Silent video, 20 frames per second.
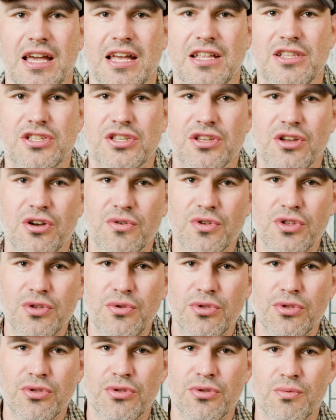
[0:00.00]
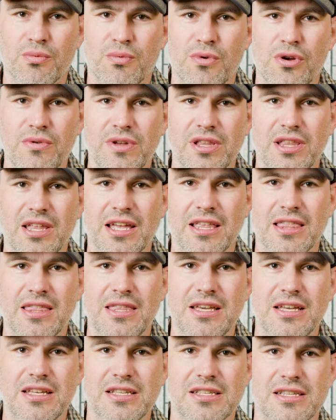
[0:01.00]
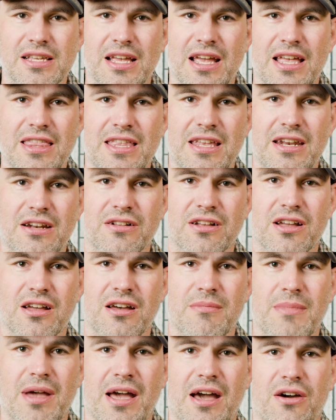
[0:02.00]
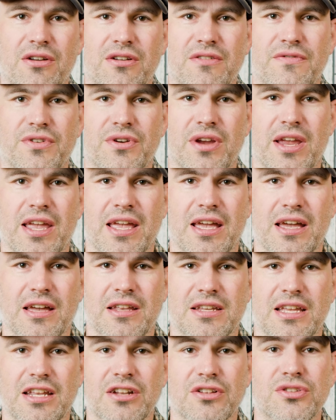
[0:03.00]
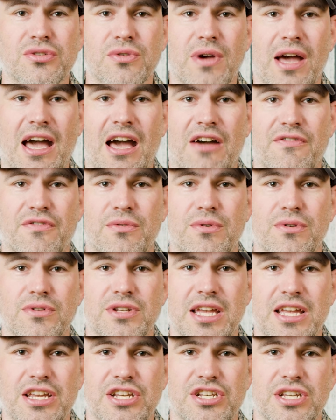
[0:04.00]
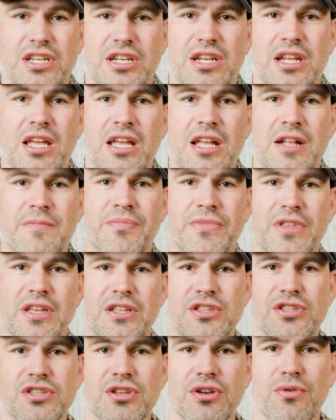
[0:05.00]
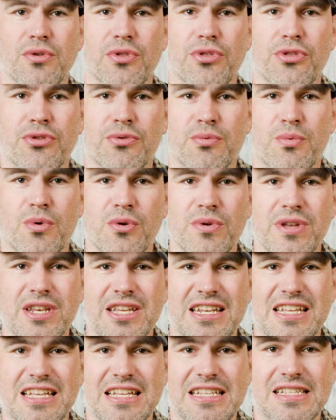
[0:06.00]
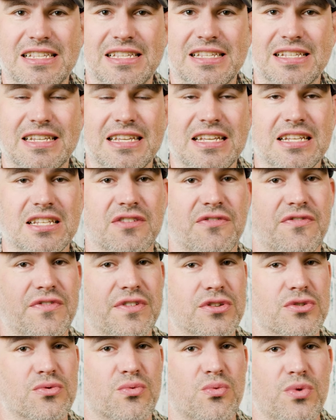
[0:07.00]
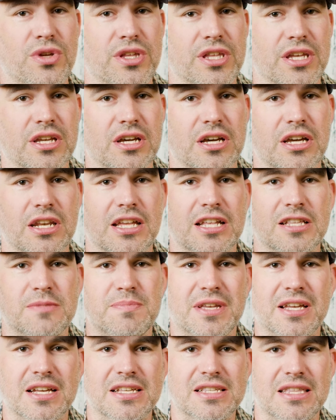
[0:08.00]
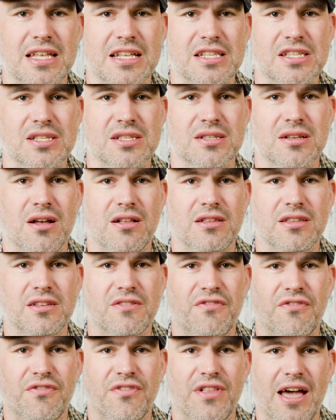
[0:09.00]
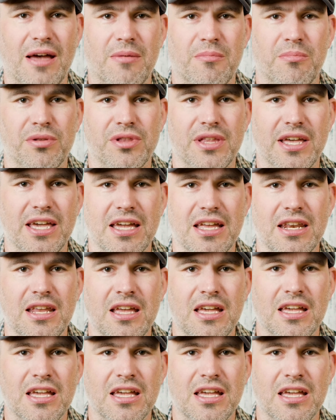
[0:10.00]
And so you throw it like this and then it'll come out of your hand. It'll do a half a rotation. And so throwing it instinctive feels really good. It's because of that solid flat blade.